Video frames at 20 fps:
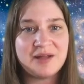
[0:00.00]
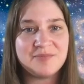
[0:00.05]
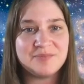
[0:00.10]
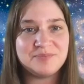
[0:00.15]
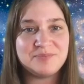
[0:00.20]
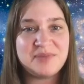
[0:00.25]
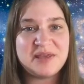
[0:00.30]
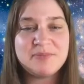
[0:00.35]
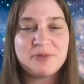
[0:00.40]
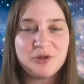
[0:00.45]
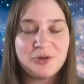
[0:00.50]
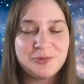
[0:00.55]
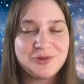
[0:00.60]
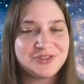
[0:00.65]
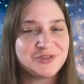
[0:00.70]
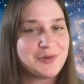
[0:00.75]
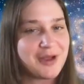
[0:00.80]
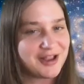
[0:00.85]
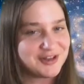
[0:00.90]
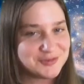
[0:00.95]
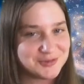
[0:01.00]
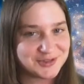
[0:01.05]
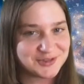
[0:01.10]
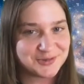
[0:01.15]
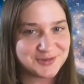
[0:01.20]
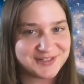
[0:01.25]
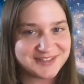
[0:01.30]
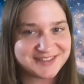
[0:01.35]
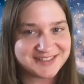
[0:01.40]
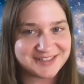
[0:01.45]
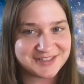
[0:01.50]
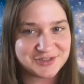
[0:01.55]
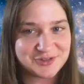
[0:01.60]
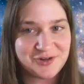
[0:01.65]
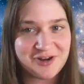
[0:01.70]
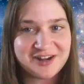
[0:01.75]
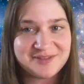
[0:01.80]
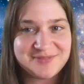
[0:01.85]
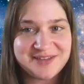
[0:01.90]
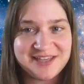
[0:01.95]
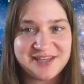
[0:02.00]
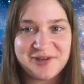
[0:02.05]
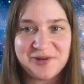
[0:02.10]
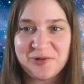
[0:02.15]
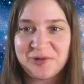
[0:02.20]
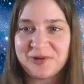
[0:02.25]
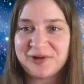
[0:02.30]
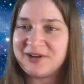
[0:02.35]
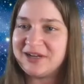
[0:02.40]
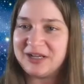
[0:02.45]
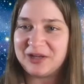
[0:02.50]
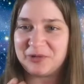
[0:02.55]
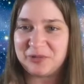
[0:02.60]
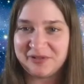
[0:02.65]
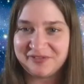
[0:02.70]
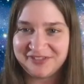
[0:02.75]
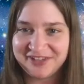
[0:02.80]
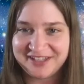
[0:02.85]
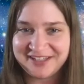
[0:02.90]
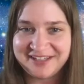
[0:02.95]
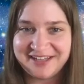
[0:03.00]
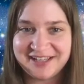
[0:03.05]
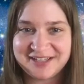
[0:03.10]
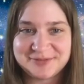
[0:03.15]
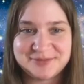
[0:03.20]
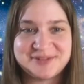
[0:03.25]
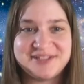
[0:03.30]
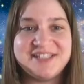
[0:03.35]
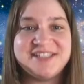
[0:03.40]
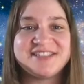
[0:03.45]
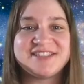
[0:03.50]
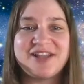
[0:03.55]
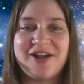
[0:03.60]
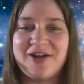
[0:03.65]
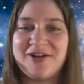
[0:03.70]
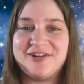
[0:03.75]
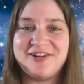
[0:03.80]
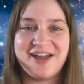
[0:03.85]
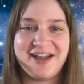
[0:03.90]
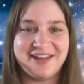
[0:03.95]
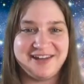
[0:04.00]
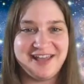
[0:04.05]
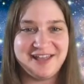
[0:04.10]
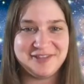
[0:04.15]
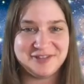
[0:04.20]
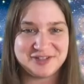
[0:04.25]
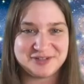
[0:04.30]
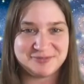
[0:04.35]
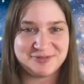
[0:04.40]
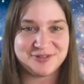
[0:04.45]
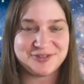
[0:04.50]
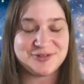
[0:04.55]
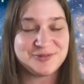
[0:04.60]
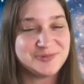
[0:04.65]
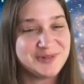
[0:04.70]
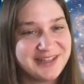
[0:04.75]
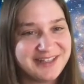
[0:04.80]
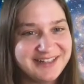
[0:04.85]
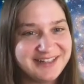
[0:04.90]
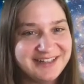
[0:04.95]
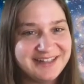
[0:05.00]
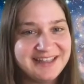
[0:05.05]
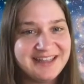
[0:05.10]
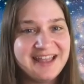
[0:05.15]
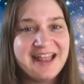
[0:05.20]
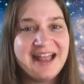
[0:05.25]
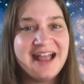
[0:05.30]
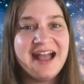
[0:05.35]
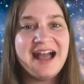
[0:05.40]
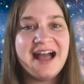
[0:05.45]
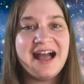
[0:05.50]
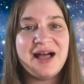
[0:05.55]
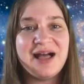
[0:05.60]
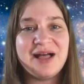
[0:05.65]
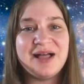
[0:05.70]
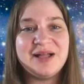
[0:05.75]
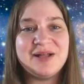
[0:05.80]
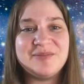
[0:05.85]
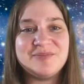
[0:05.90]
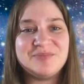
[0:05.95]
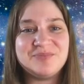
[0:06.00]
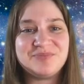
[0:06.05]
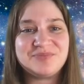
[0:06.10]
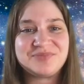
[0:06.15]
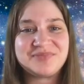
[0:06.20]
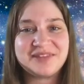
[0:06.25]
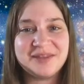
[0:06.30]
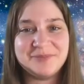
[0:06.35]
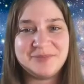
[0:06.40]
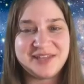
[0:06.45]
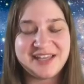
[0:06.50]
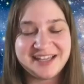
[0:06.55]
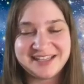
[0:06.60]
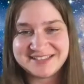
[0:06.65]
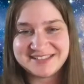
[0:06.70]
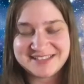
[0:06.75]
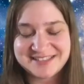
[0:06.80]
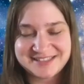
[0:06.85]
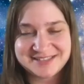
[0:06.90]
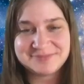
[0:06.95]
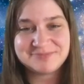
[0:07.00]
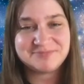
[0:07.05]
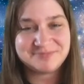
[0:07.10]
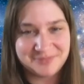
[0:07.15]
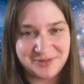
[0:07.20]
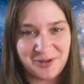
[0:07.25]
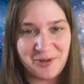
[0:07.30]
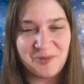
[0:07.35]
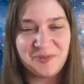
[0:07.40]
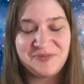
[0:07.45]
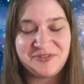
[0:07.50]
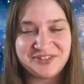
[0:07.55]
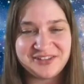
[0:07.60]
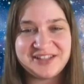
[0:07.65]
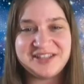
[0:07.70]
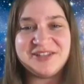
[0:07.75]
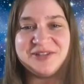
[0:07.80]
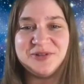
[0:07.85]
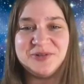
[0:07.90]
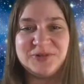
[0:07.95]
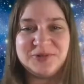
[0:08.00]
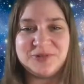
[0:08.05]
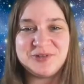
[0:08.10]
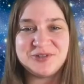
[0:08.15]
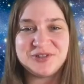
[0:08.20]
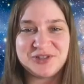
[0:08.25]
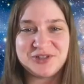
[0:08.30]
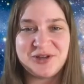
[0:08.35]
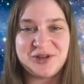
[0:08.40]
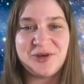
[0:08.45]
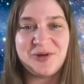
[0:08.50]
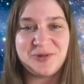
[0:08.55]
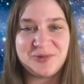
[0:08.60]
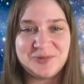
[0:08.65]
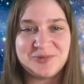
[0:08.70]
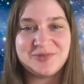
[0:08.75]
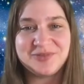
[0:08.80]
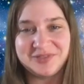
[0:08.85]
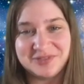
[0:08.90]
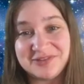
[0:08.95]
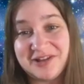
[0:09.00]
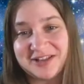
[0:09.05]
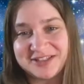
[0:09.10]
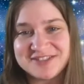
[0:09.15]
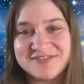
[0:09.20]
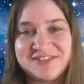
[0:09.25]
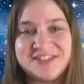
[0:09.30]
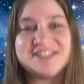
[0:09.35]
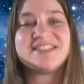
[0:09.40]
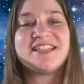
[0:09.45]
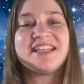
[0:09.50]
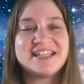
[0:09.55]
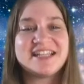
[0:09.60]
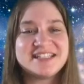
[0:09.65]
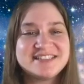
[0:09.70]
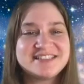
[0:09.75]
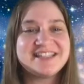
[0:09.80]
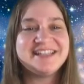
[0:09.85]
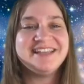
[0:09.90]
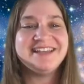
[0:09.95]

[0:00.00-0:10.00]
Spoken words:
People with graduate degrees in astronomy or equivalent expertise are not eligible to win, because hopefully you should know lots of these things.